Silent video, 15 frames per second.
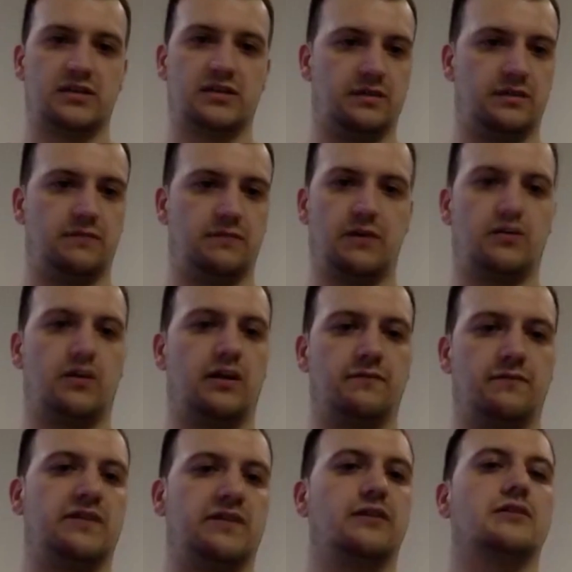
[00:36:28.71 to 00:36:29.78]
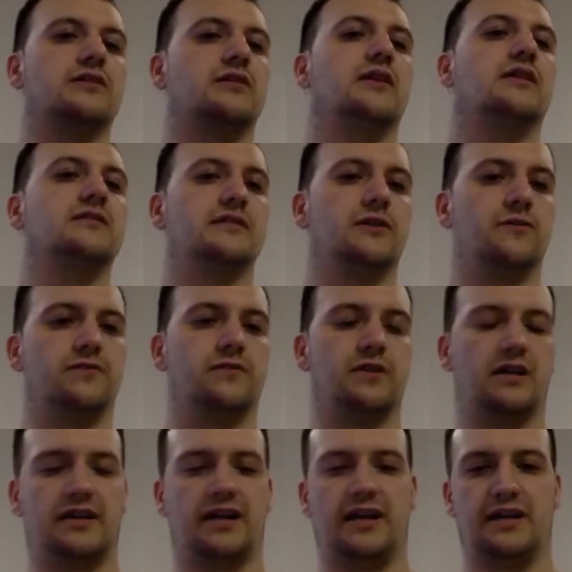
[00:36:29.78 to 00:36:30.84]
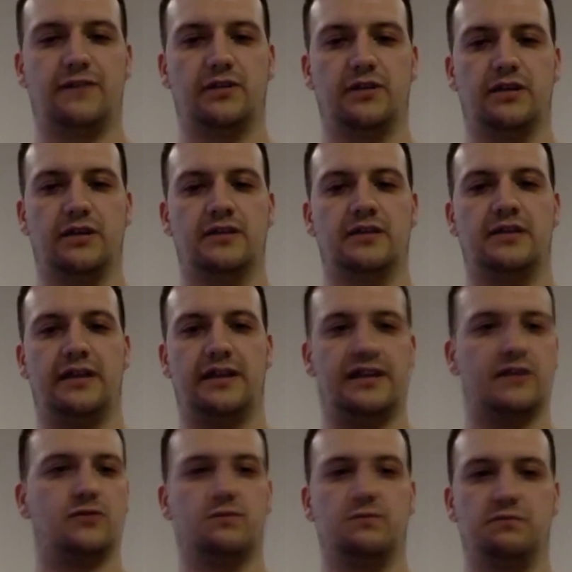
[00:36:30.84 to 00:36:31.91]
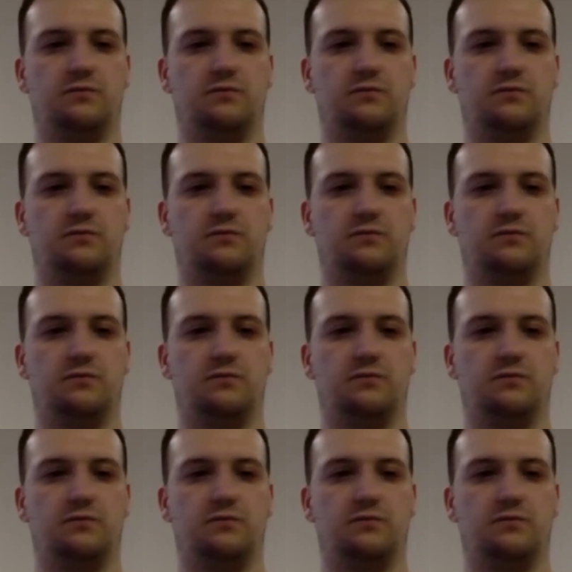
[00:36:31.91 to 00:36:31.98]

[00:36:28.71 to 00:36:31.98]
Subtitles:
I'll kind of get you started off and give you the initial